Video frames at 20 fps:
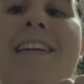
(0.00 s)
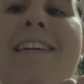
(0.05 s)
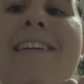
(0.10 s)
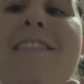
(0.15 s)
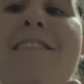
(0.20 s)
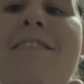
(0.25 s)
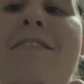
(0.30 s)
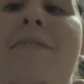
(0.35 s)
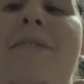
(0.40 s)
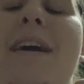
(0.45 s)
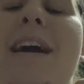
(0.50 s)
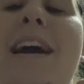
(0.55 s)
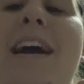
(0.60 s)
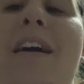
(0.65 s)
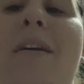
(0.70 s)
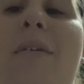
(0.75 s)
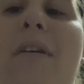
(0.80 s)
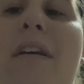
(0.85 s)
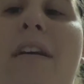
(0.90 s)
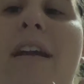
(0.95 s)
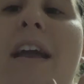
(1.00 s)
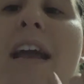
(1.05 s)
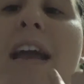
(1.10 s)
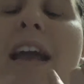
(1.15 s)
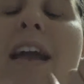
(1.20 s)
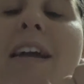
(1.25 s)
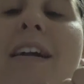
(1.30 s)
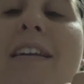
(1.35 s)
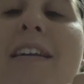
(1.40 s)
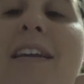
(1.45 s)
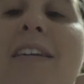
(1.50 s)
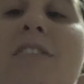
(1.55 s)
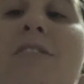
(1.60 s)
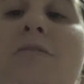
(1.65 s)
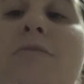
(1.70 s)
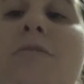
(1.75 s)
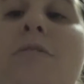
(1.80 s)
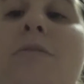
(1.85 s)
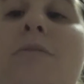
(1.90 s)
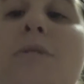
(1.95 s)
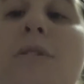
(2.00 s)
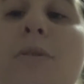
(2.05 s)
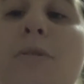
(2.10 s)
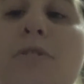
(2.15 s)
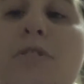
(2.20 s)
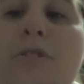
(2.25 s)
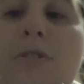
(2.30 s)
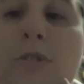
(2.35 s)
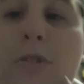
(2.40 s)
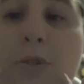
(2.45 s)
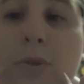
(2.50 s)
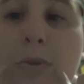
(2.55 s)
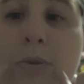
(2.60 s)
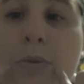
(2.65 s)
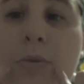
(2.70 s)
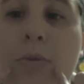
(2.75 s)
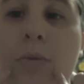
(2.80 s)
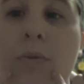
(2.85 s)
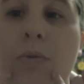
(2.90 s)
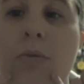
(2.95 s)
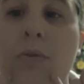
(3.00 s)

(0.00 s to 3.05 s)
and go outward, and as you go closer to